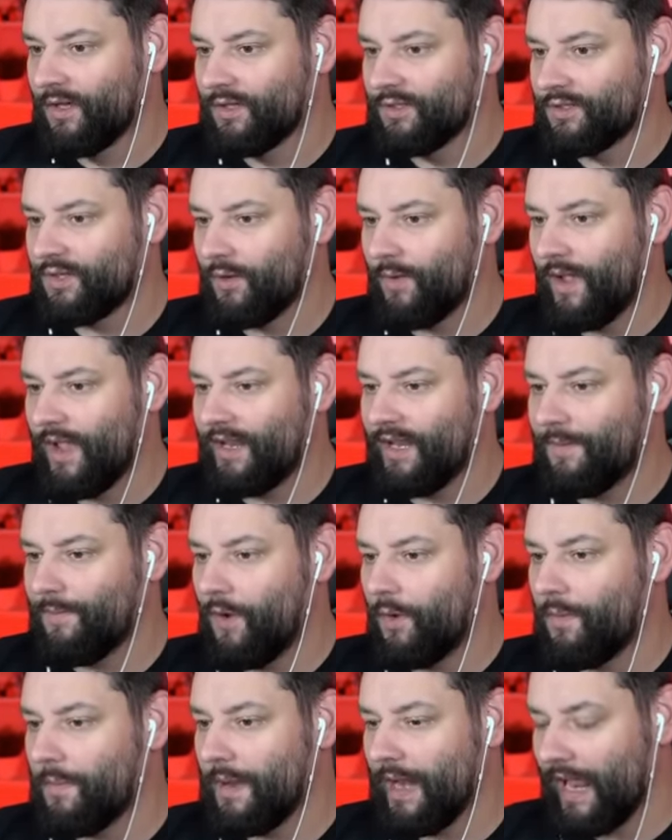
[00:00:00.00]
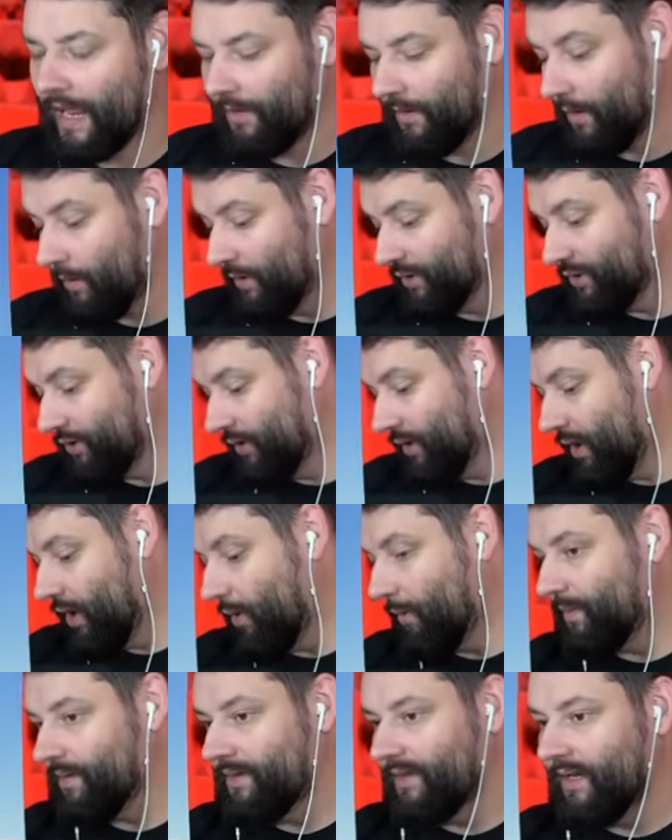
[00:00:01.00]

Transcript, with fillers: So any moment now, it should go